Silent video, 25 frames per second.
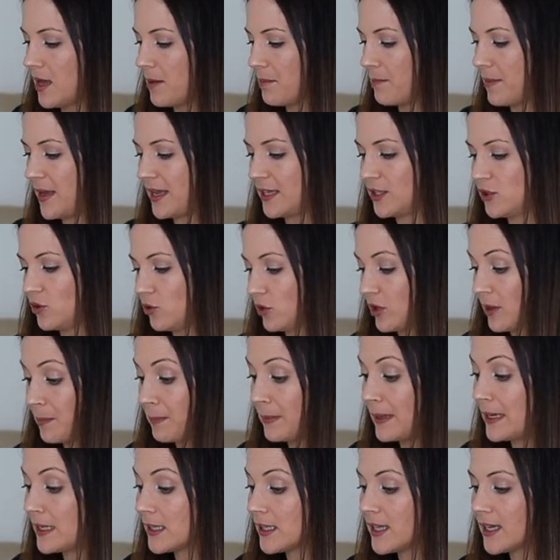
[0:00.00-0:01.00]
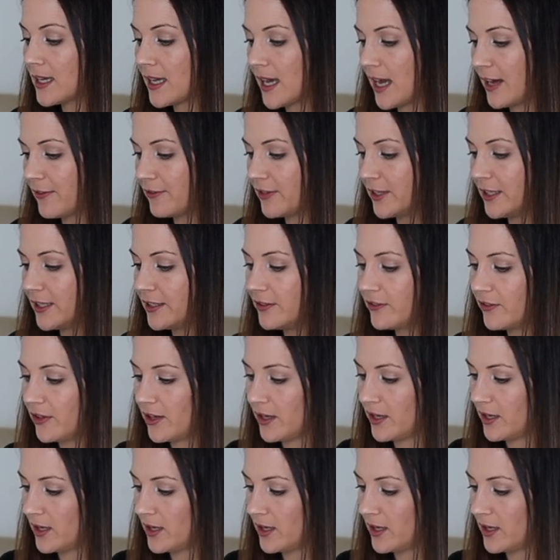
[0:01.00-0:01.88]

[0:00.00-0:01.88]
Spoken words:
makes you completely covered.